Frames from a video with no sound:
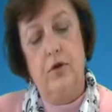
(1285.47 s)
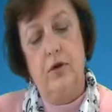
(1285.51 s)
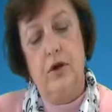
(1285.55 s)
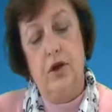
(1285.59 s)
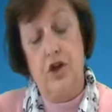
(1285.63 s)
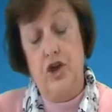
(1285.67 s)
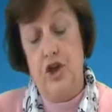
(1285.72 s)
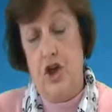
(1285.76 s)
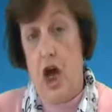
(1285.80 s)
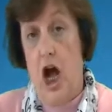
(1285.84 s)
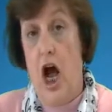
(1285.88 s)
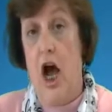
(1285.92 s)

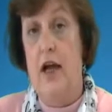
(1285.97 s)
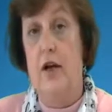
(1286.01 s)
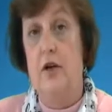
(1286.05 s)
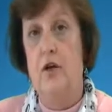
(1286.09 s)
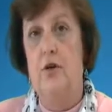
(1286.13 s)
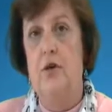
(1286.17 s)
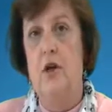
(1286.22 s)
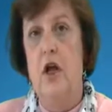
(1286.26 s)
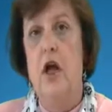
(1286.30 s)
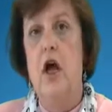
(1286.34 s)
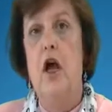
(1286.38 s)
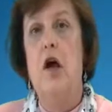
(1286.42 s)
the
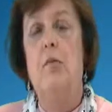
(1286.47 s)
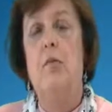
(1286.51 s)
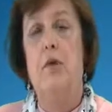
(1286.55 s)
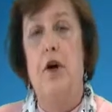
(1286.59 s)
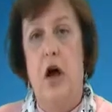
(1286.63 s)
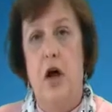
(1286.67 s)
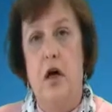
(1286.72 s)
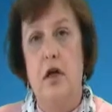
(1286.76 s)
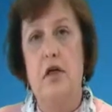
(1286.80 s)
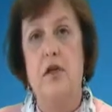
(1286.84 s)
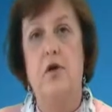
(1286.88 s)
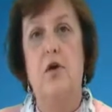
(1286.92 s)
child,
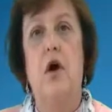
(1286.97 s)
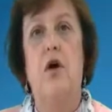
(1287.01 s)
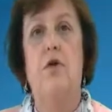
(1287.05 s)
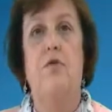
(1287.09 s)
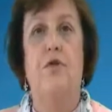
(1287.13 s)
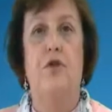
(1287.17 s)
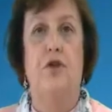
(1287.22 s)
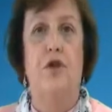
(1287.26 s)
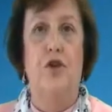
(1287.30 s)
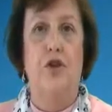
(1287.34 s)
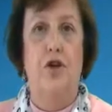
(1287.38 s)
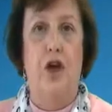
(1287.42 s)
but also
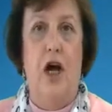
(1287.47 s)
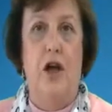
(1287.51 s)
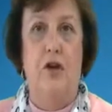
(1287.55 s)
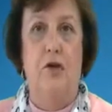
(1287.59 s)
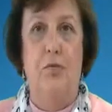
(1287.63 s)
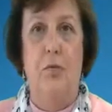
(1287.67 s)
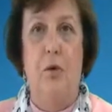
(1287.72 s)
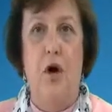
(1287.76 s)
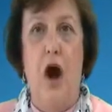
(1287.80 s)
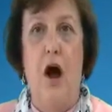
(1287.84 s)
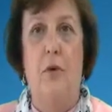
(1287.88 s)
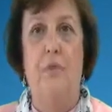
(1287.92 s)
over the
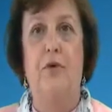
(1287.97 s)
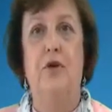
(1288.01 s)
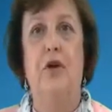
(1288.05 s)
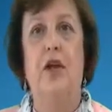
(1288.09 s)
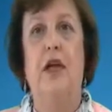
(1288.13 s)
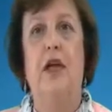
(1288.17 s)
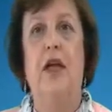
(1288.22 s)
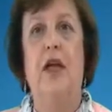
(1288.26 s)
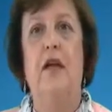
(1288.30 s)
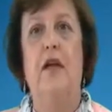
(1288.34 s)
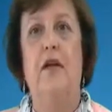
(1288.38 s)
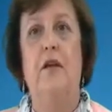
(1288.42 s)
child's
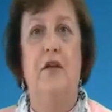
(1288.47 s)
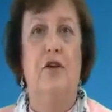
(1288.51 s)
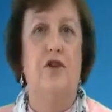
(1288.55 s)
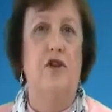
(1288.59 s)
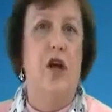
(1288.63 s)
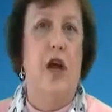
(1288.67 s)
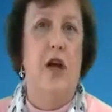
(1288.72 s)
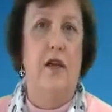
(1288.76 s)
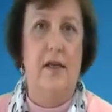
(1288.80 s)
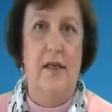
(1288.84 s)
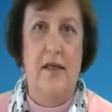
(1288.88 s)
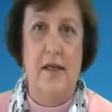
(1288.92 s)
property, the
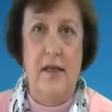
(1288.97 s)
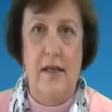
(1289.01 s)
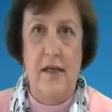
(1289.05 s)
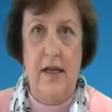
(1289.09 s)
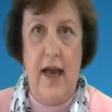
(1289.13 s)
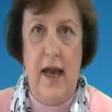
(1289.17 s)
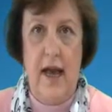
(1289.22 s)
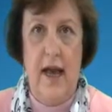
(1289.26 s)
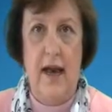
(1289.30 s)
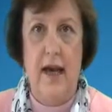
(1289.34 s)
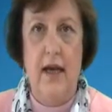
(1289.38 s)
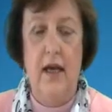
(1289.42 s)
child's
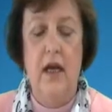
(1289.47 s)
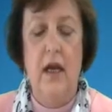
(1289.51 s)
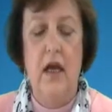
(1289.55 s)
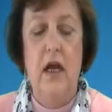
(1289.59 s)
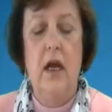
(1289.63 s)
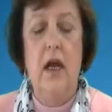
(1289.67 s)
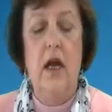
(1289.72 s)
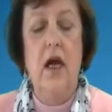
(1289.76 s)
estate.